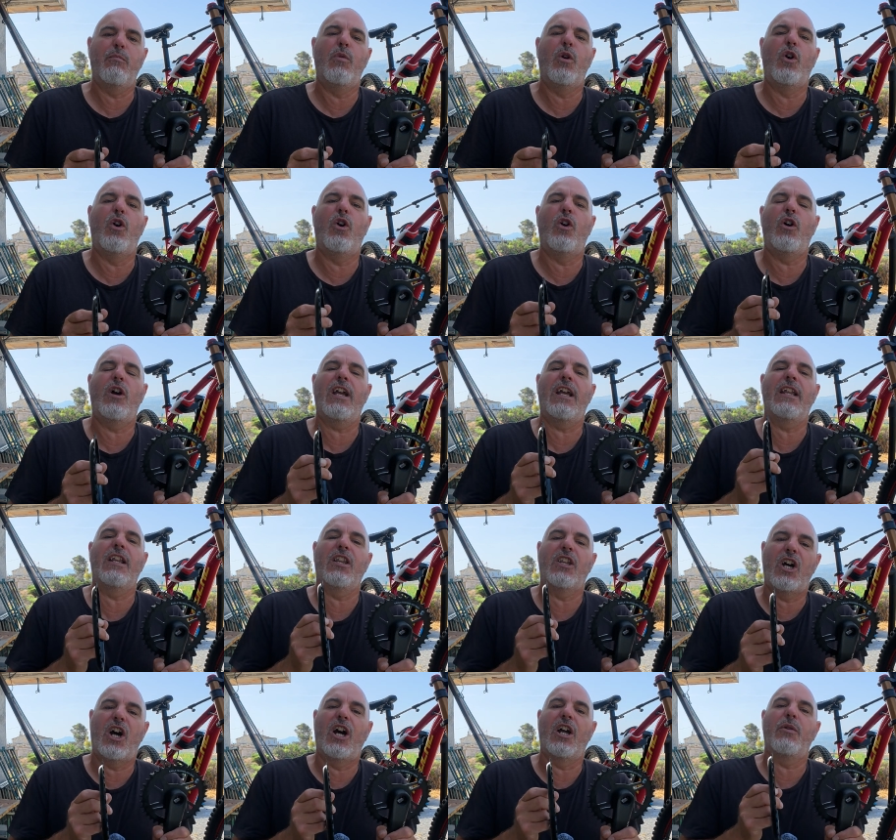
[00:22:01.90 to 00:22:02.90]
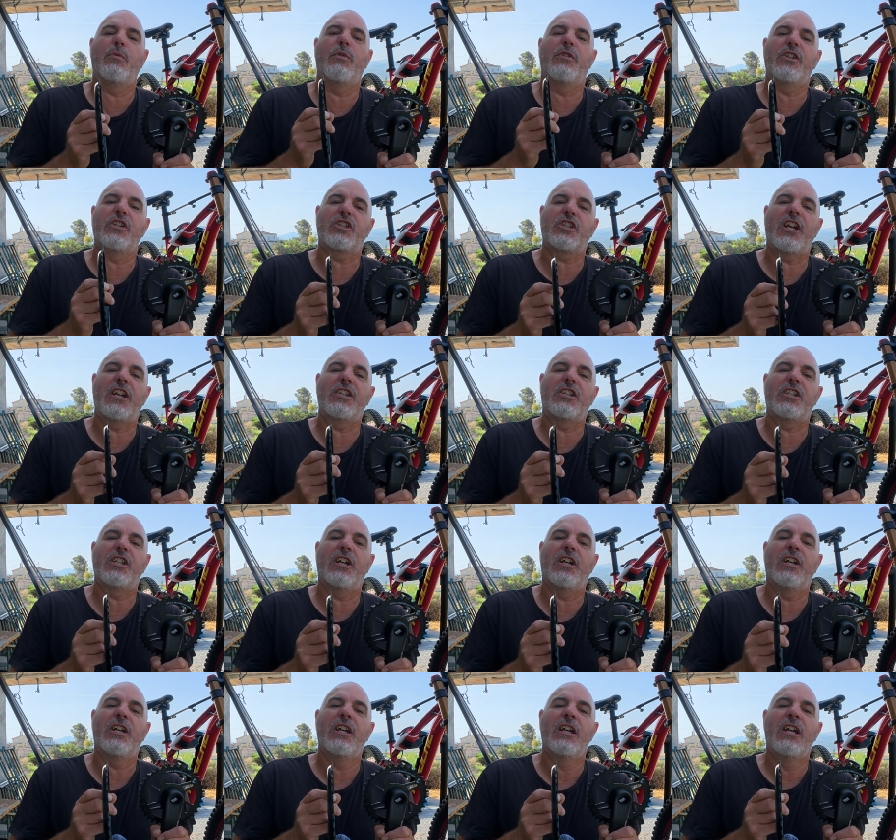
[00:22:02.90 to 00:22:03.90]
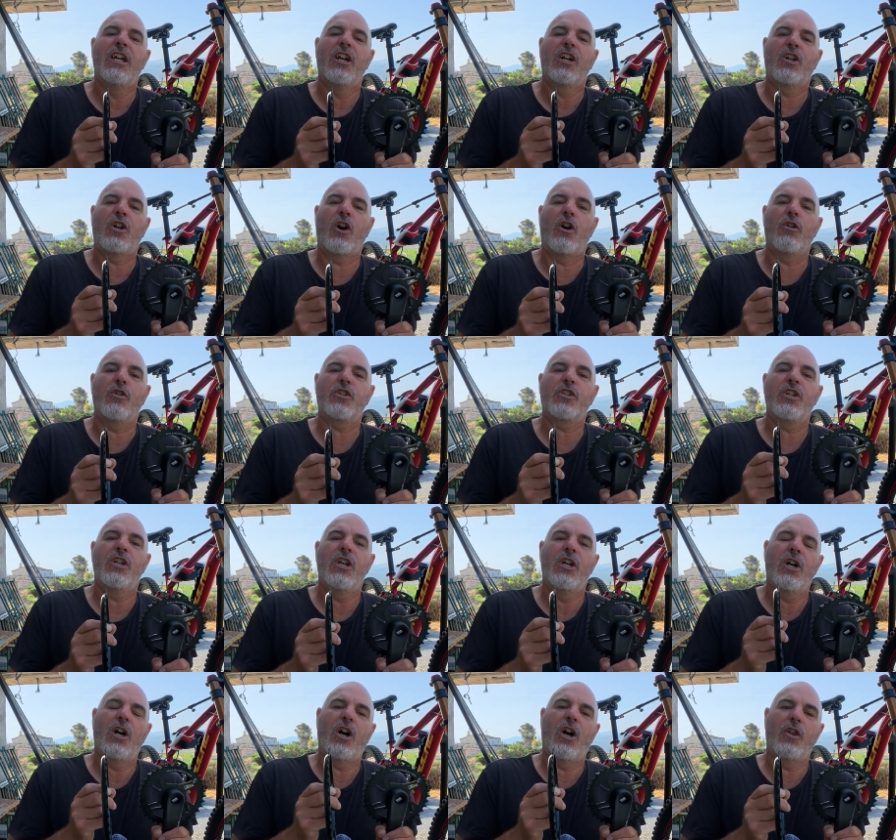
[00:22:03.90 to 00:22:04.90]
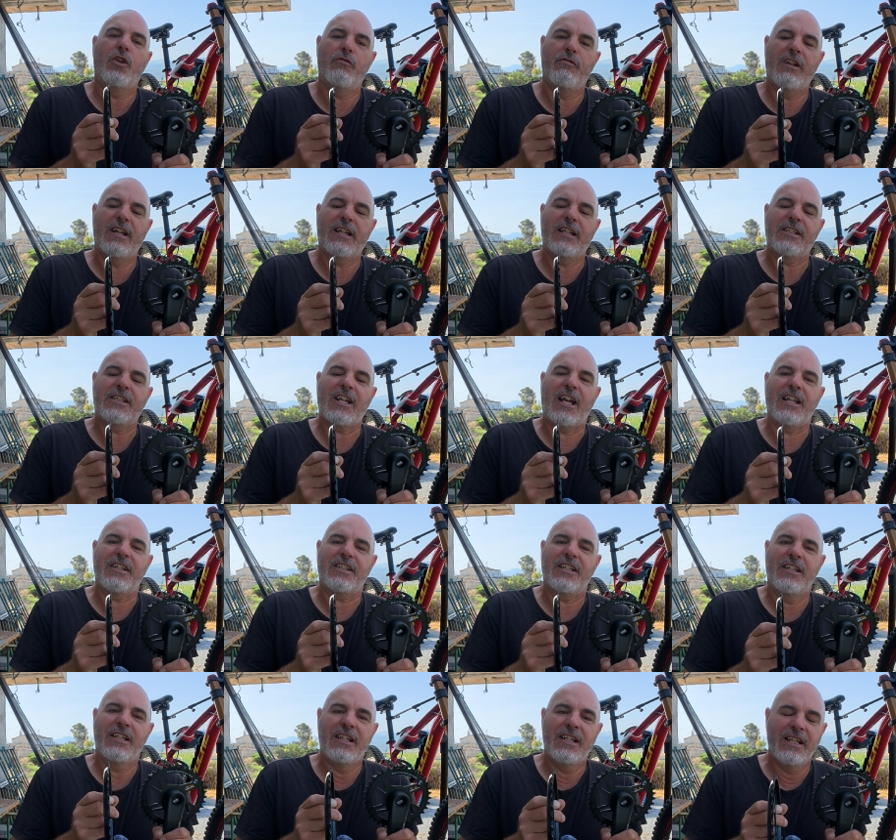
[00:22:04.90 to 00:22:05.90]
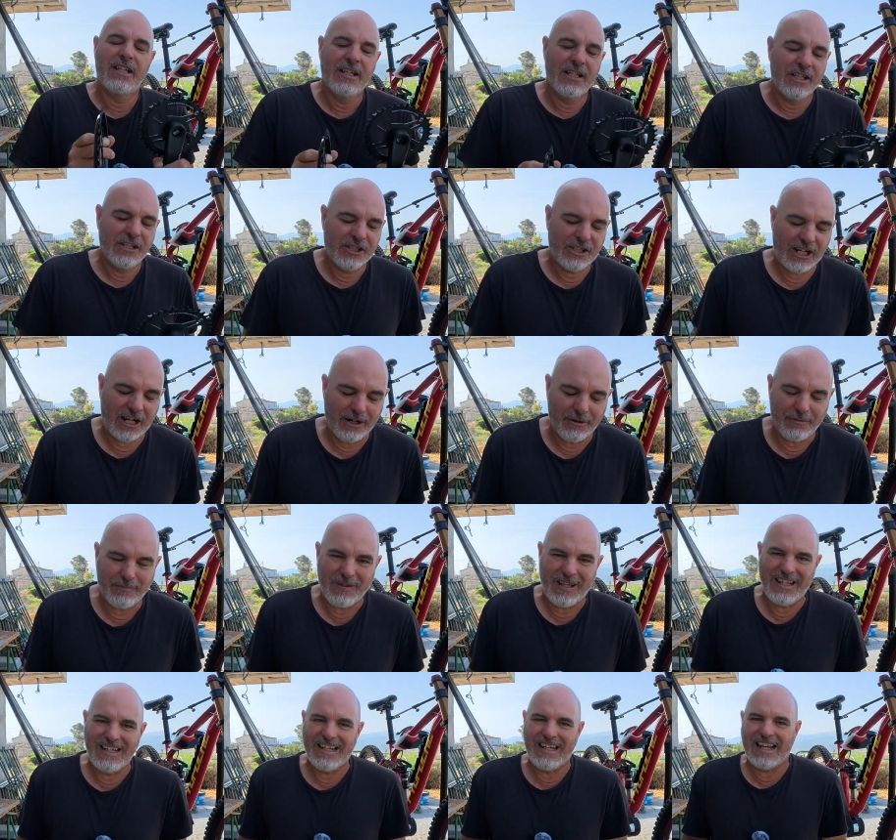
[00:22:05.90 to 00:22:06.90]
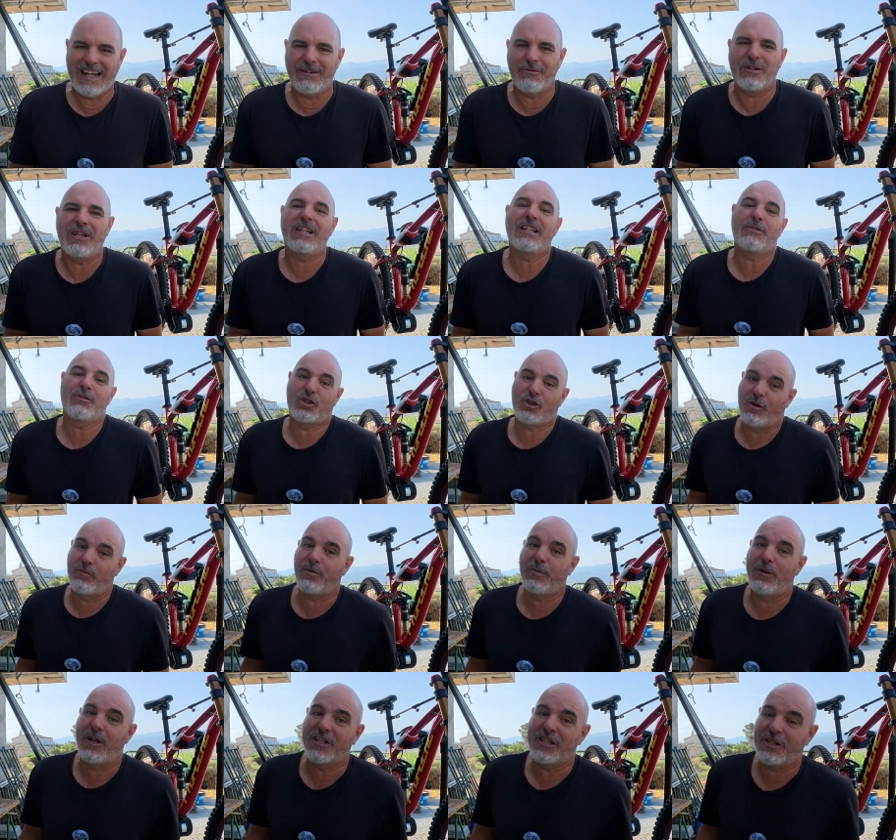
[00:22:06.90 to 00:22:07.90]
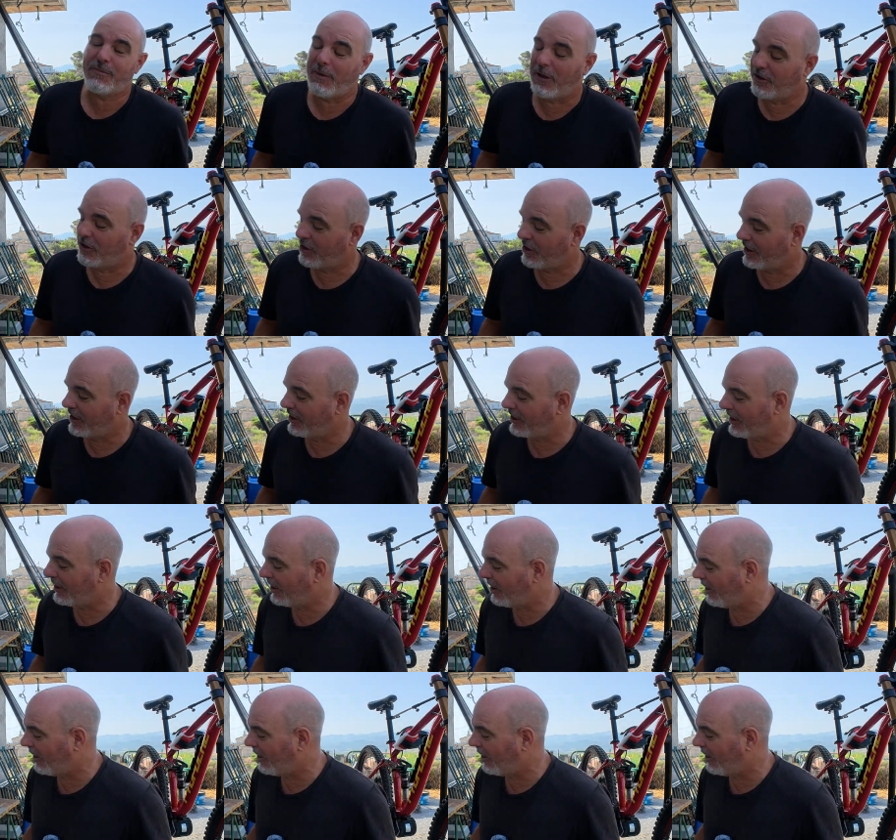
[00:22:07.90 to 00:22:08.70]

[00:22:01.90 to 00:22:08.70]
more in line with the centre cogs on the rear cassette. So in the end, it is a compromise, as most things in